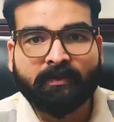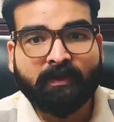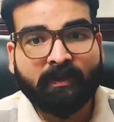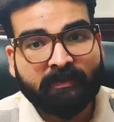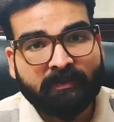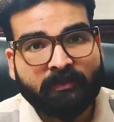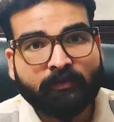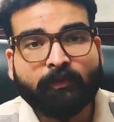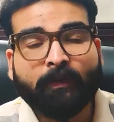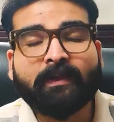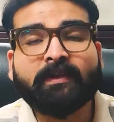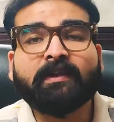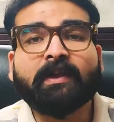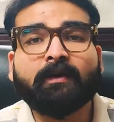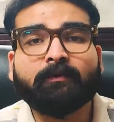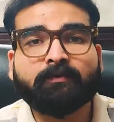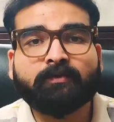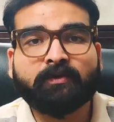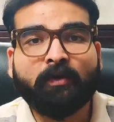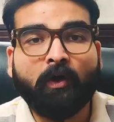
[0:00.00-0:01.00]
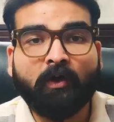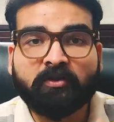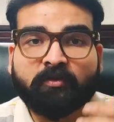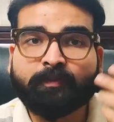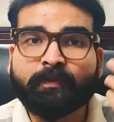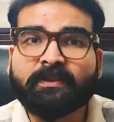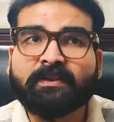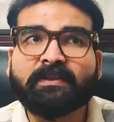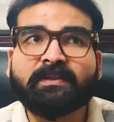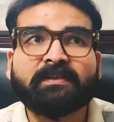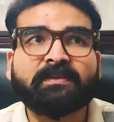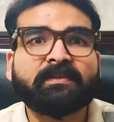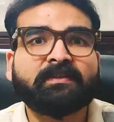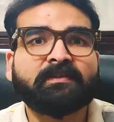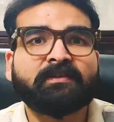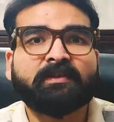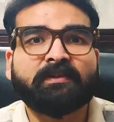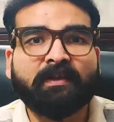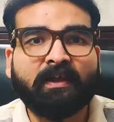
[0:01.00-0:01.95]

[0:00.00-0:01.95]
That is 12th house. Hospitals,